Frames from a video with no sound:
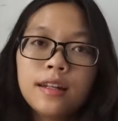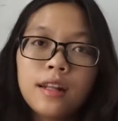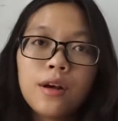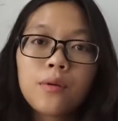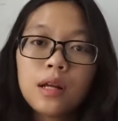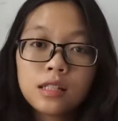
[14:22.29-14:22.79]

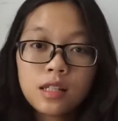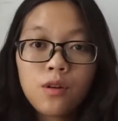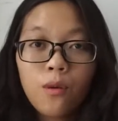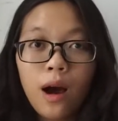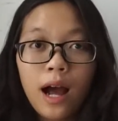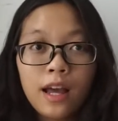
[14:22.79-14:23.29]
The
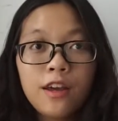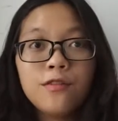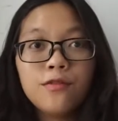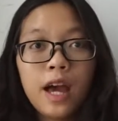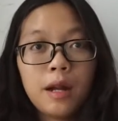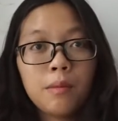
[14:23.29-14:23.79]
reason
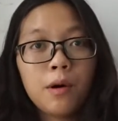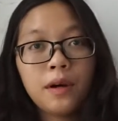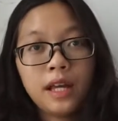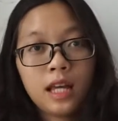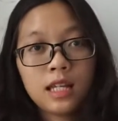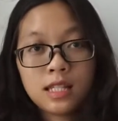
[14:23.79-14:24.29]
why
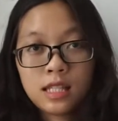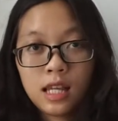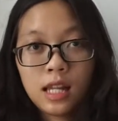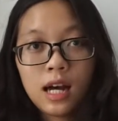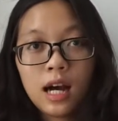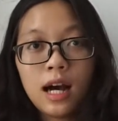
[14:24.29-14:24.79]
Venmo is
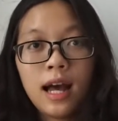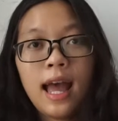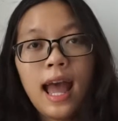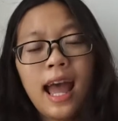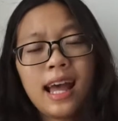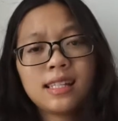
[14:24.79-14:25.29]
considered
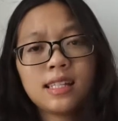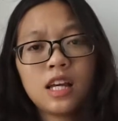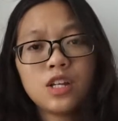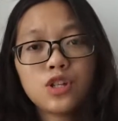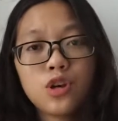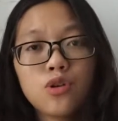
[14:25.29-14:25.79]
as
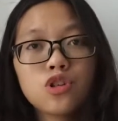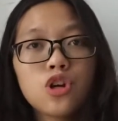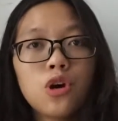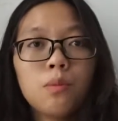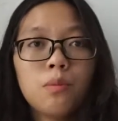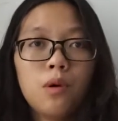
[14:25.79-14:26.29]
a
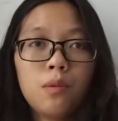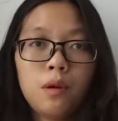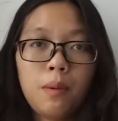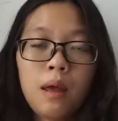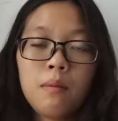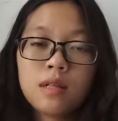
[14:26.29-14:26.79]
social
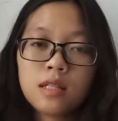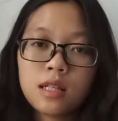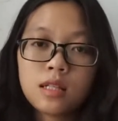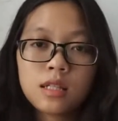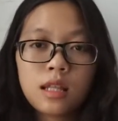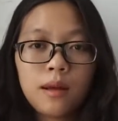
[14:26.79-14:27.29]
mobile payment
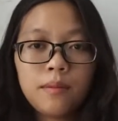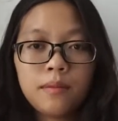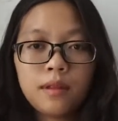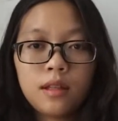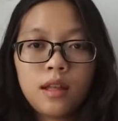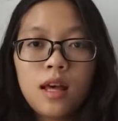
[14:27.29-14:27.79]
system
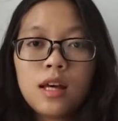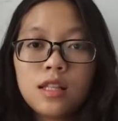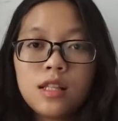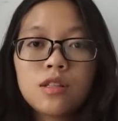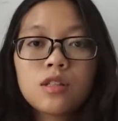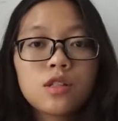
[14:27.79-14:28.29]

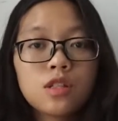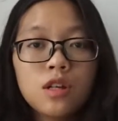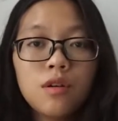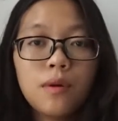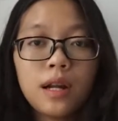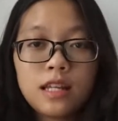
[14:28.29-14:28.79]
due to
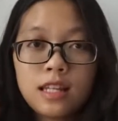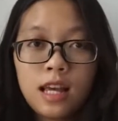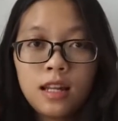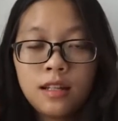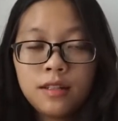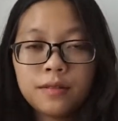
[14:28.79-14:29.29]
2
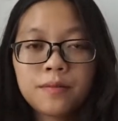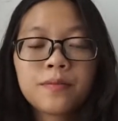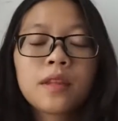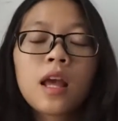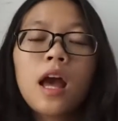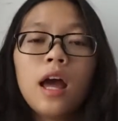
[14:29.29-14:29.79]
reasons.
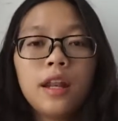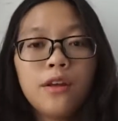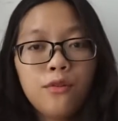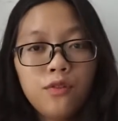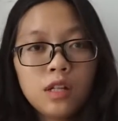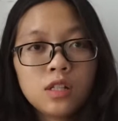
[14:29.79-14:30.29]

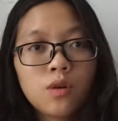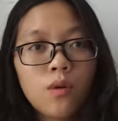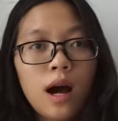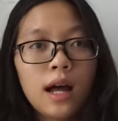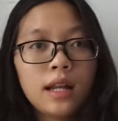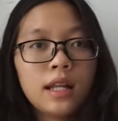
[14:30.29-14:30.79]
The first
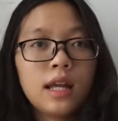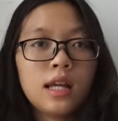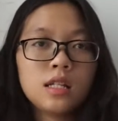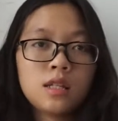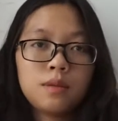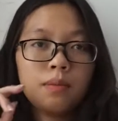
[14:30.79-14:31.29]
one
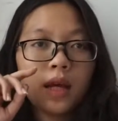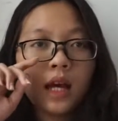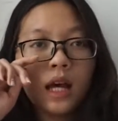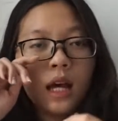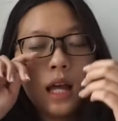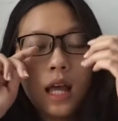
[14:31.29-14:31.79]
is
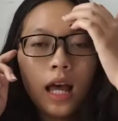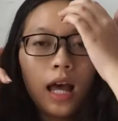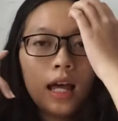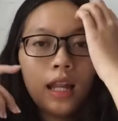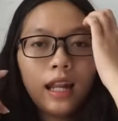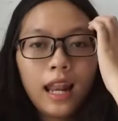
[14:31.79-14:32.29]
because
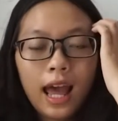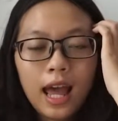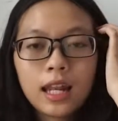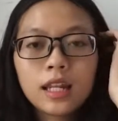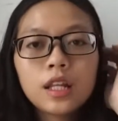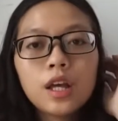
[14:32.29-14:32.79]
it
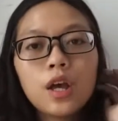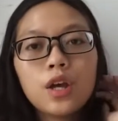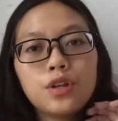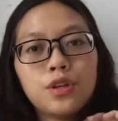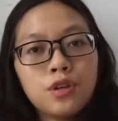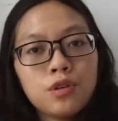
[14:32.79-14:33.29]
lets
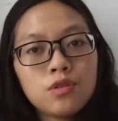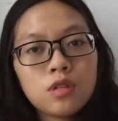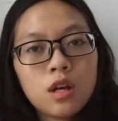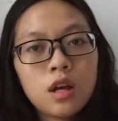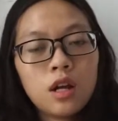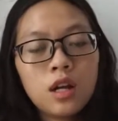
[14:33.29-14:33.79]

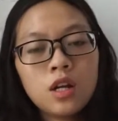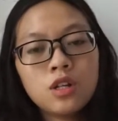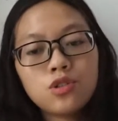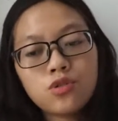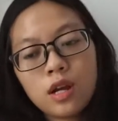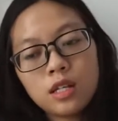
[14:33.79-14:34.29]
users
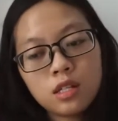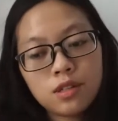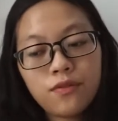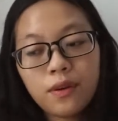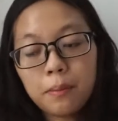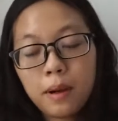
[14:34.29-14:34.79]

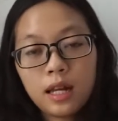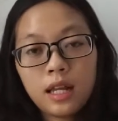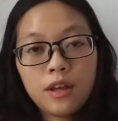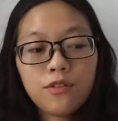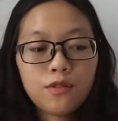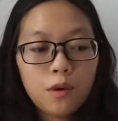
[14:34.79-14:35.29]
transfer
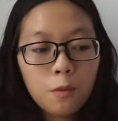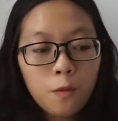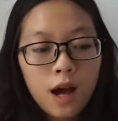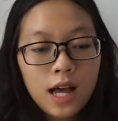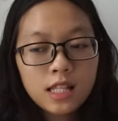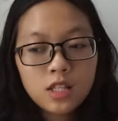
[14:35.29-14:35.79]
money from
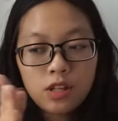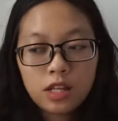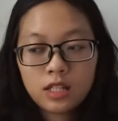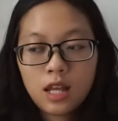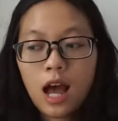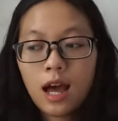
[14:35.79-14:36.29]
one to
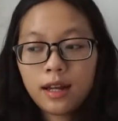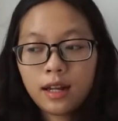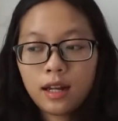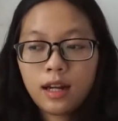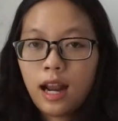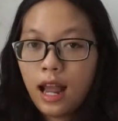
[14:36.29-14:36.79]
its
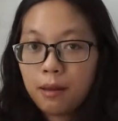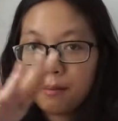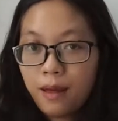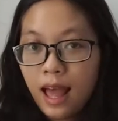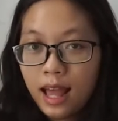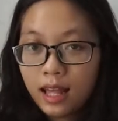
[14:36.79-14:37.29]
other
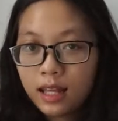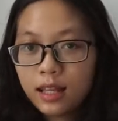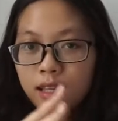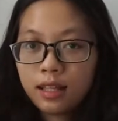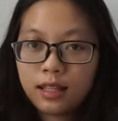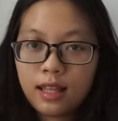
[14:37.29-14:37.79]
and back.
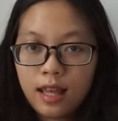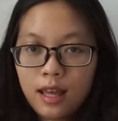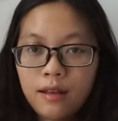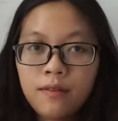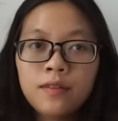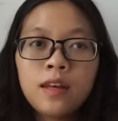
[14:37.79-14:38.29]

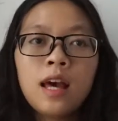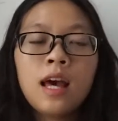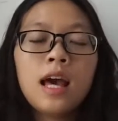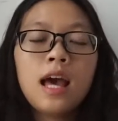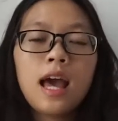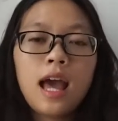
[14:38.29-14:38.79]
Yeah.
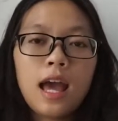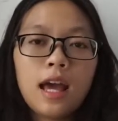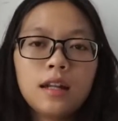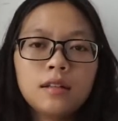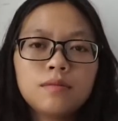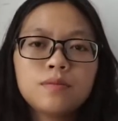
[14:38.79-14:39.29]

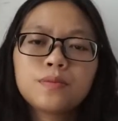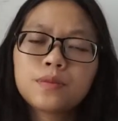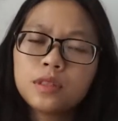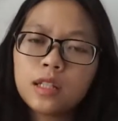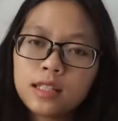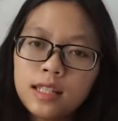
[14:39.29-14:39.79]
And
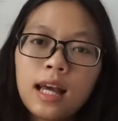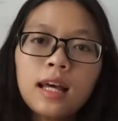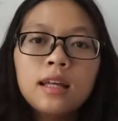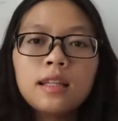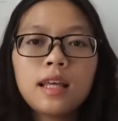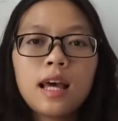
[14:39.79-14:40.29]
the
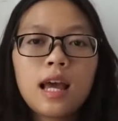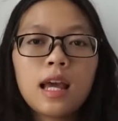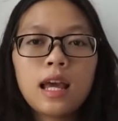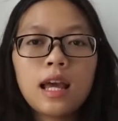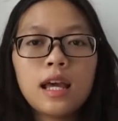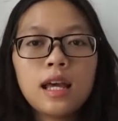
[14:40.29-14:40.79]
second
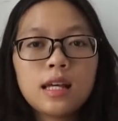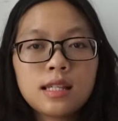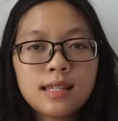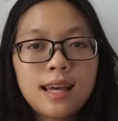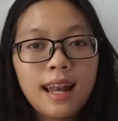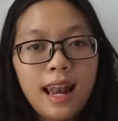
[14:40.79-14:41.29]
thing
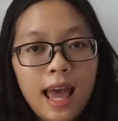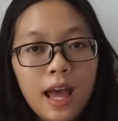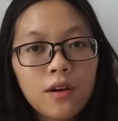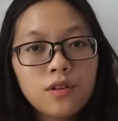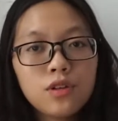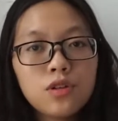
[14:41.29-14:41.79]
is
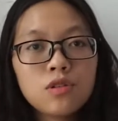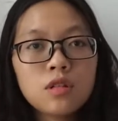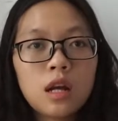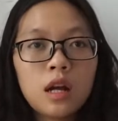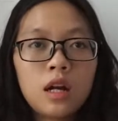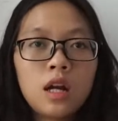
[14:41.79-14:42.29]
allow
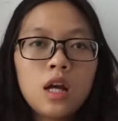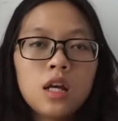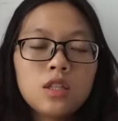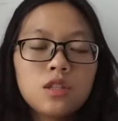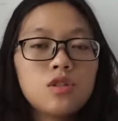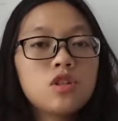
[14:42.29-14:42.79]
users
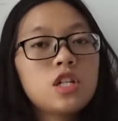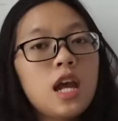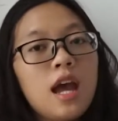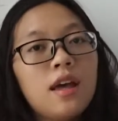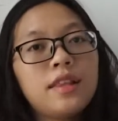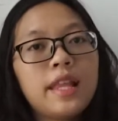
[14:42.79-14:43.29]
to
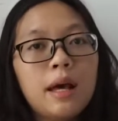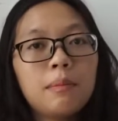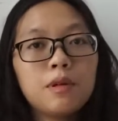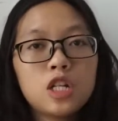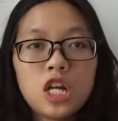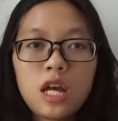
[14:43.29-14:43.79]
share their
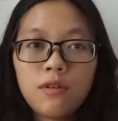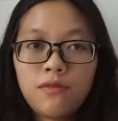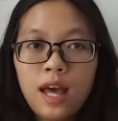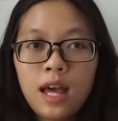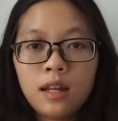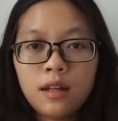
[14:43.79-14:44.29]
purchase
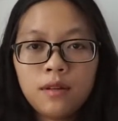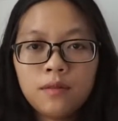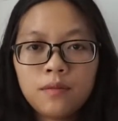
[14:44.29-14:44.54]
event.